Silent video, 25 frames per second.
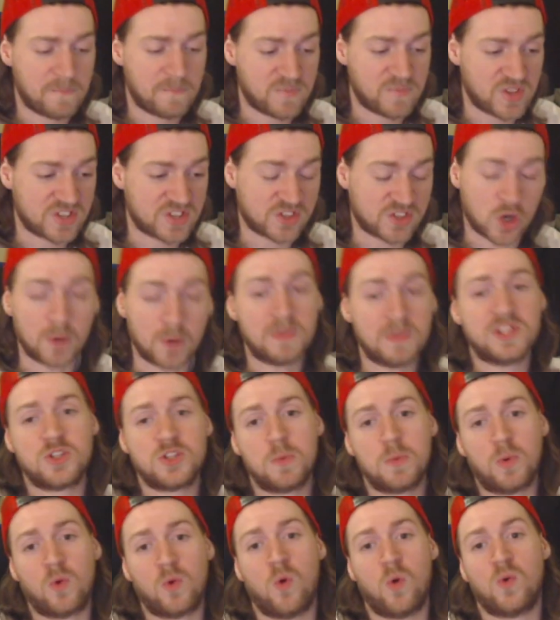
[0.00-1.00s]
it's going to be
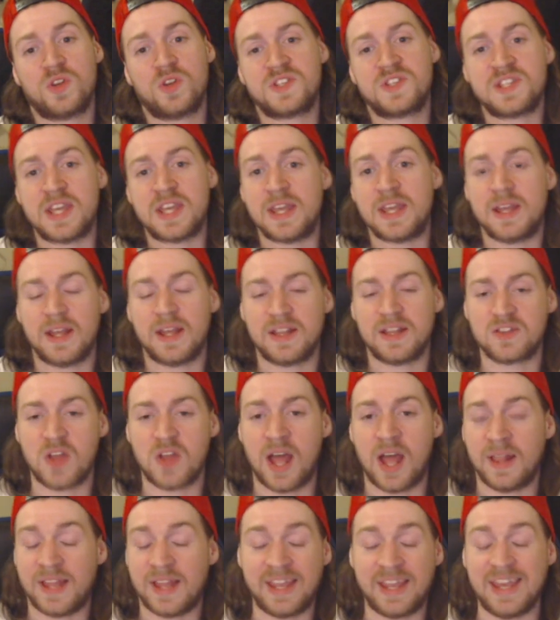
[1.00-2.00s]
super cool to see.
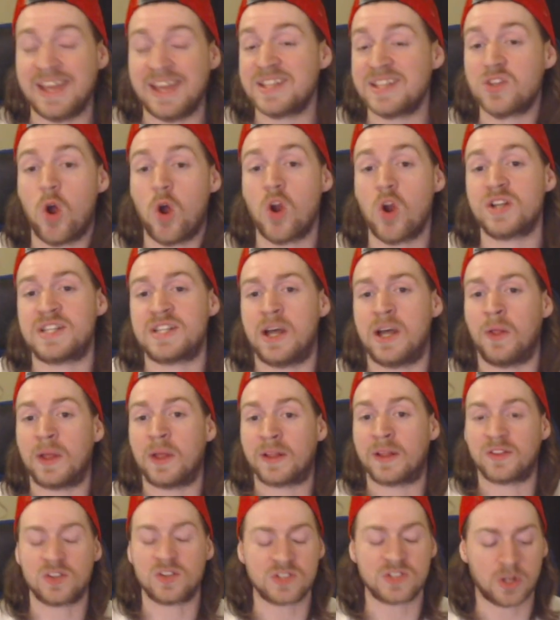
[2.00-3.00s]
It's hard
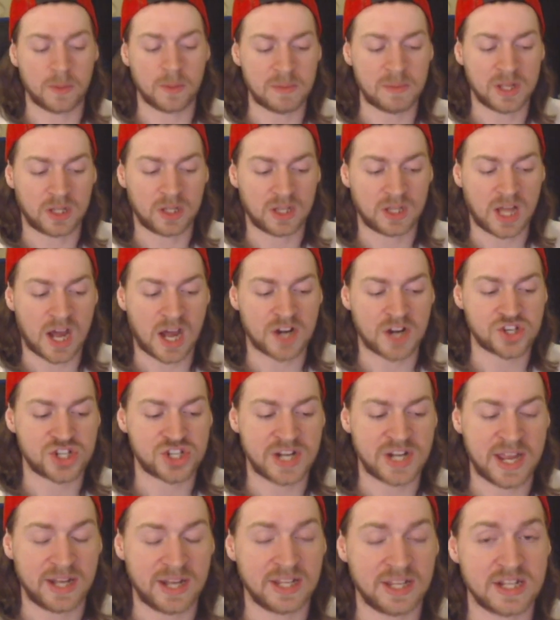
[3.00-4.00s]
telling. There's going to be a lot of
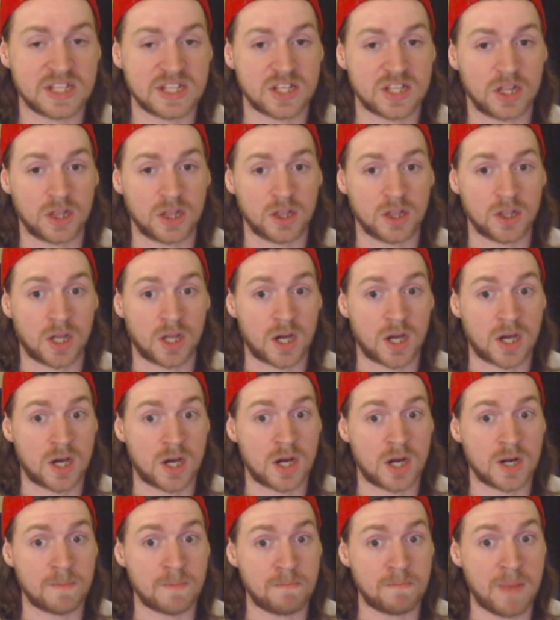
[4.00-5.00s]
shenanigans, a
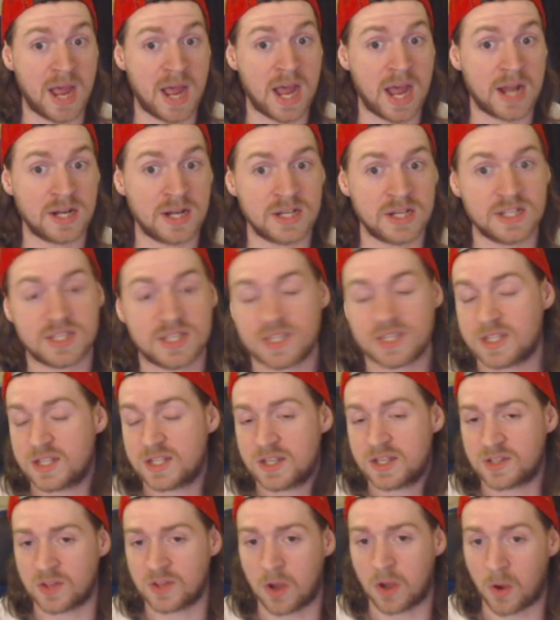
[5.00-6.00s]
lot of madness.
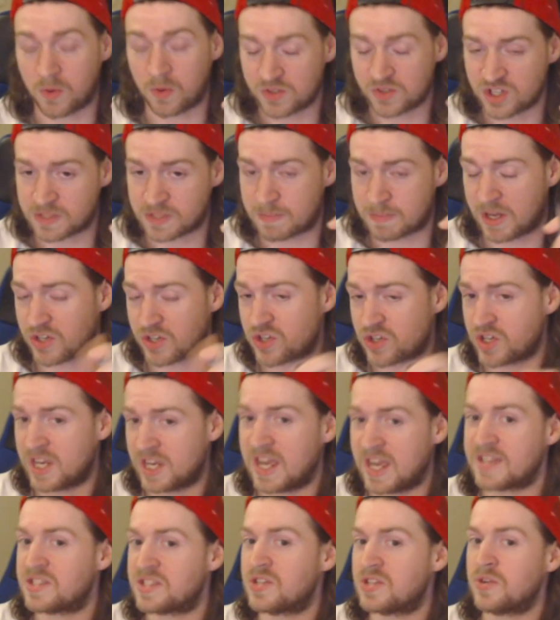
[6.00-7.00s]
So just make sure you
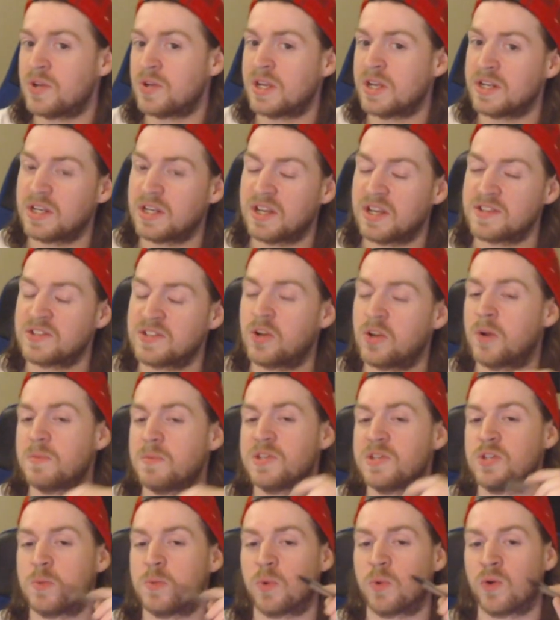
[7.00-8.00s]
guys tune in, because it's going to
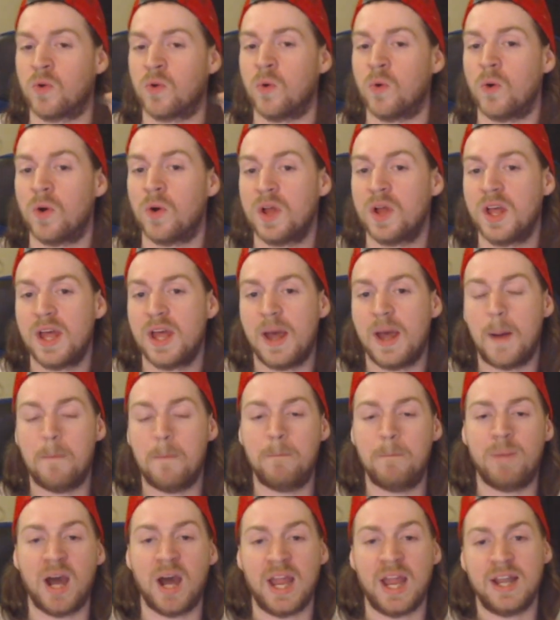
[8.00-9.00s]
be super cool.
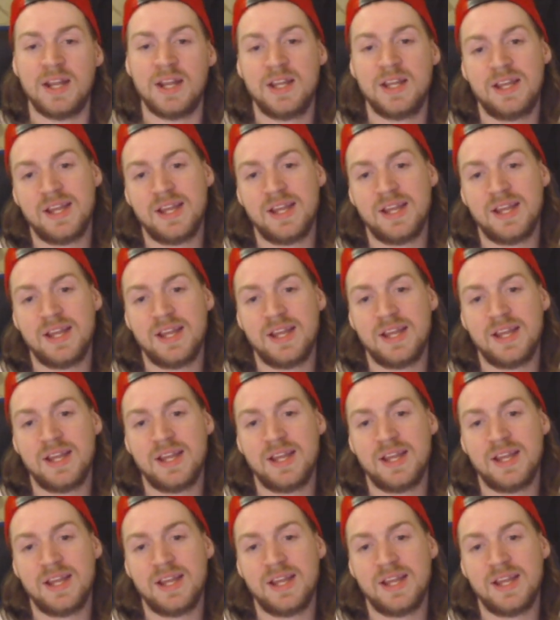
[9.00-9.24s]
But